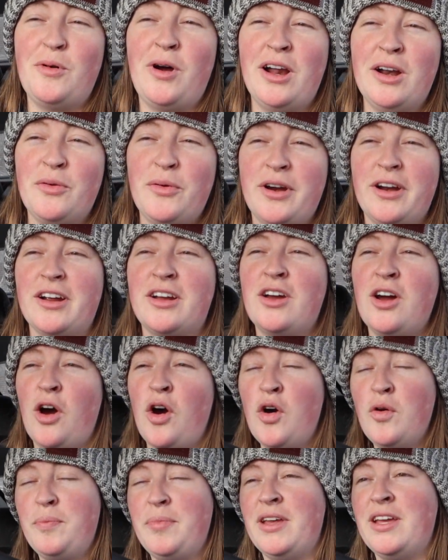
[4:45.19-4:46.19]
wanna wear a
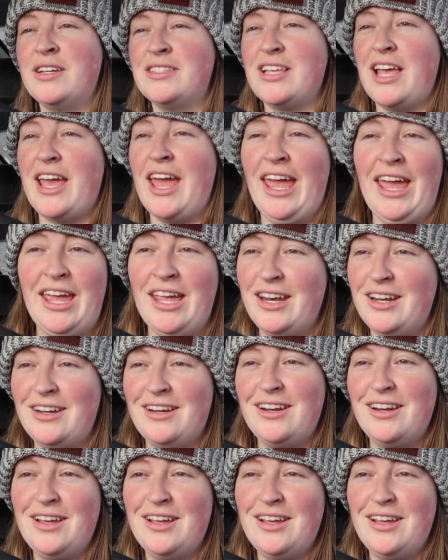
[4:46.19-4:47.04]
coat because I hate